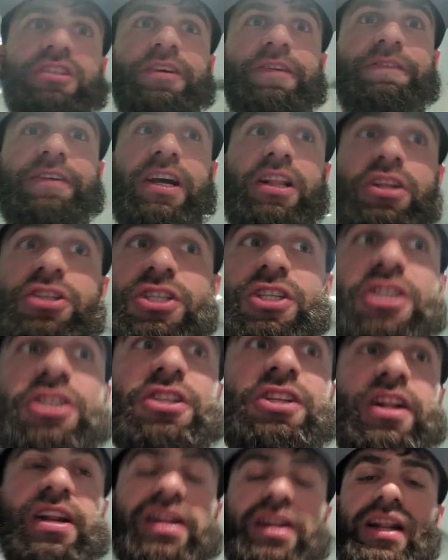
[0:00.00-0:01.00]
if I lose this
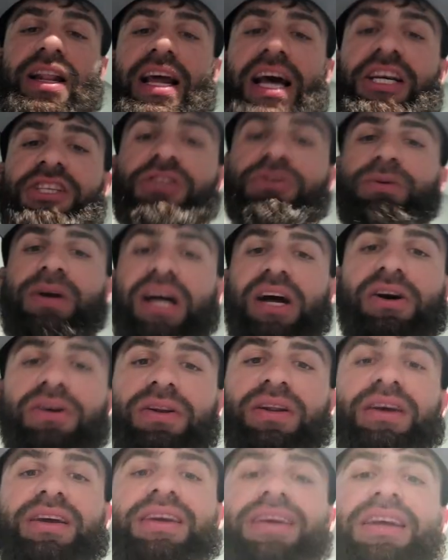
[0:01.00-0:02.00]
last round,
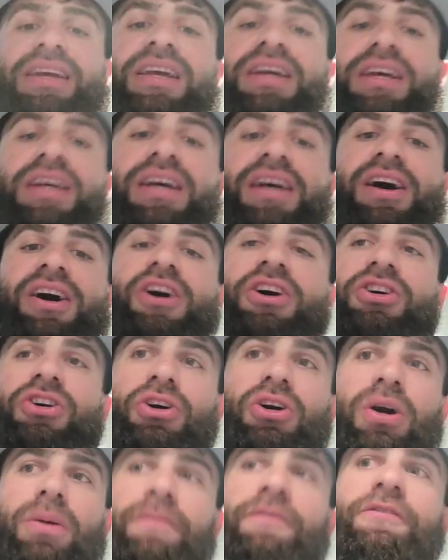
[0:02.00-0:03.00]
I'll go
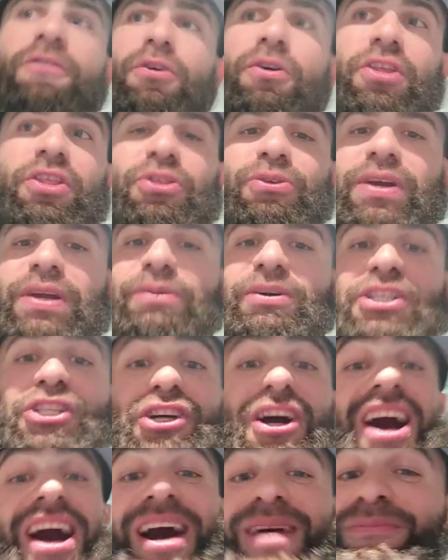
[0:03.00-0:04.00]
home 4-3, which
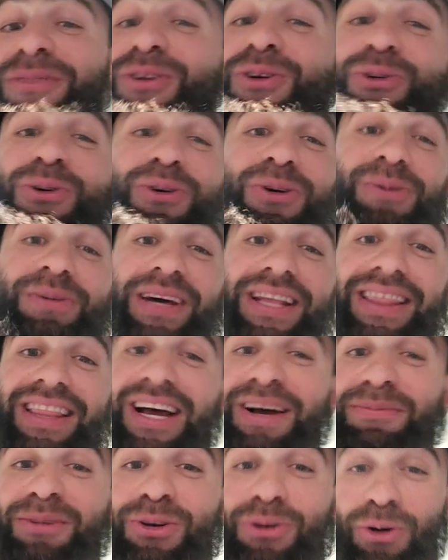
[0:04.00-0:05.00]
I'm cool
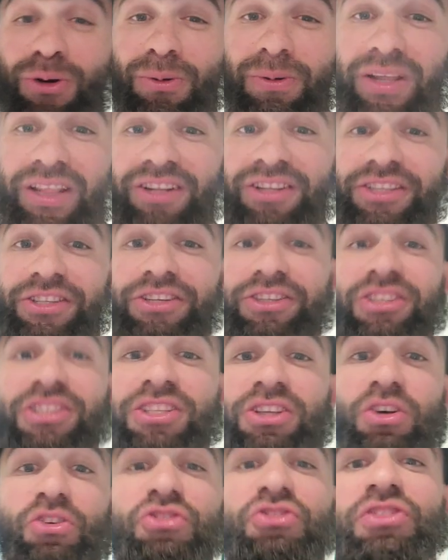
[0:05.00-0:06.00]
with. Dude.
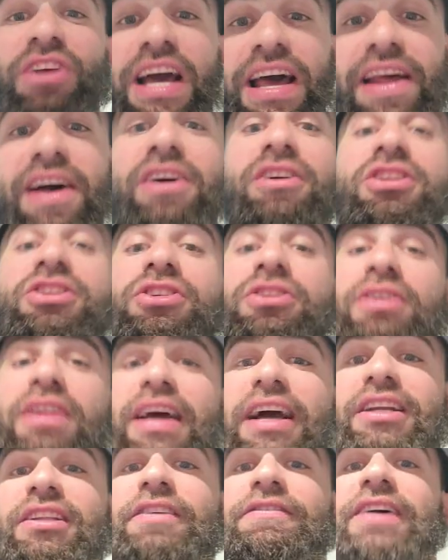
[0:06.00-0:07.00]
So shout out to
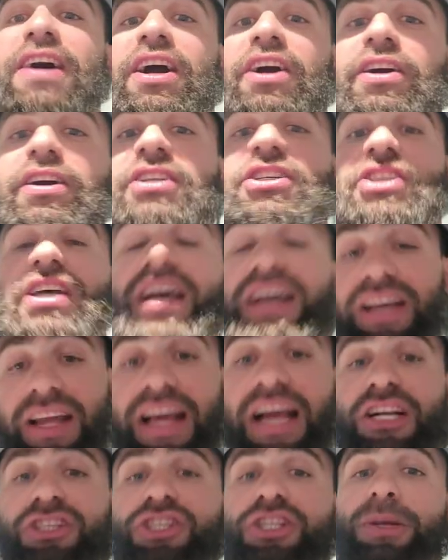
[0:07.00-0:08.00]
Electivire. It
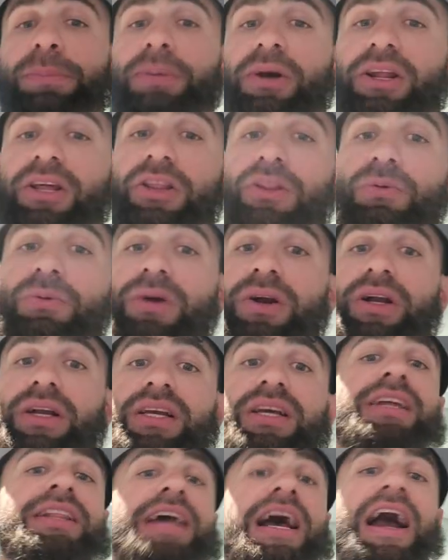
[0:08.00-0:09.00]
actually put in the work.
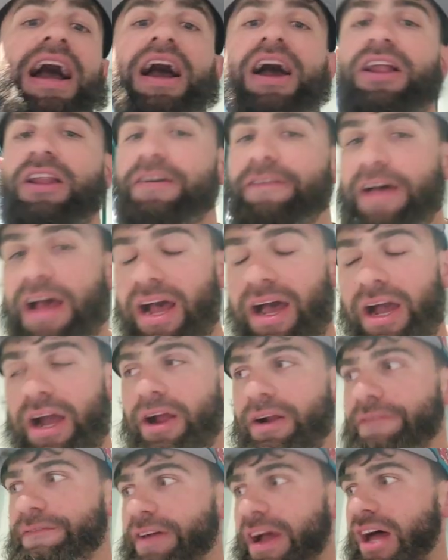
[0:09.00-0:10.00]
The
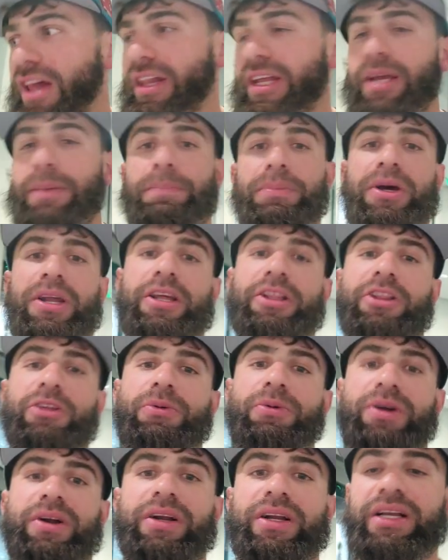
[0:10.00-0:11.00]
Iron Valiant put in the
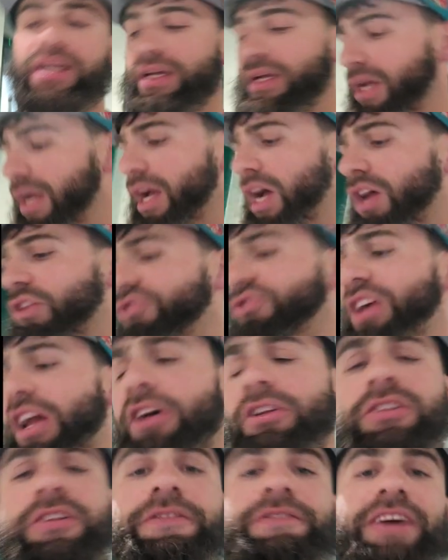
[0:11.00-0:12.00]
work. Shout
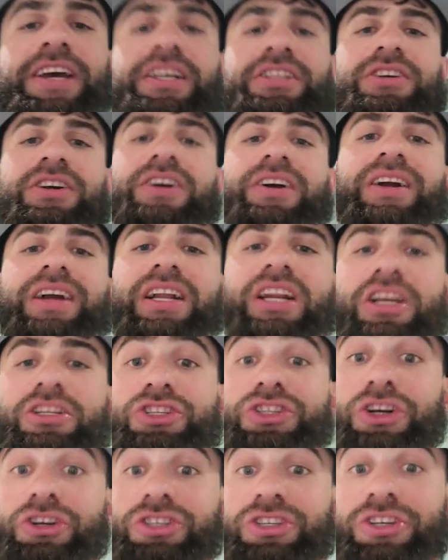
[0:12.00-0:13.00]
out to Victor and the
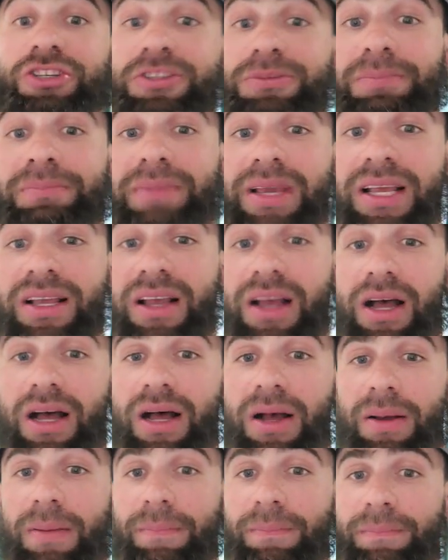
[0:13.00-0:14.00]
JoJo
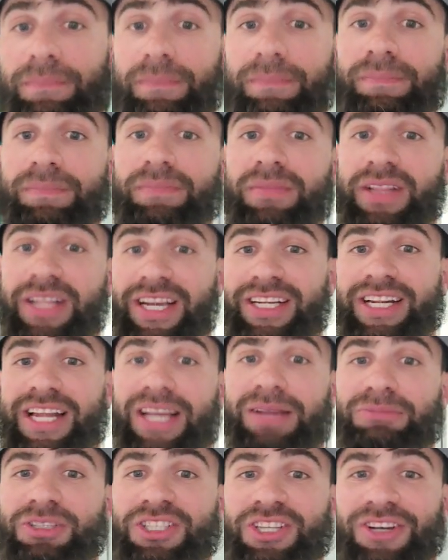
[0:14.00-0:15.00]

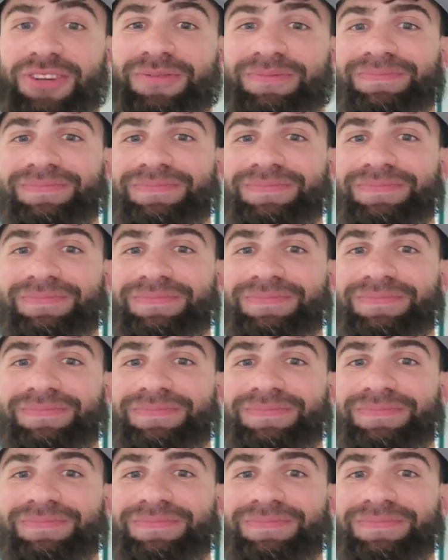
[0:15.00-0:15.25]
nickname. So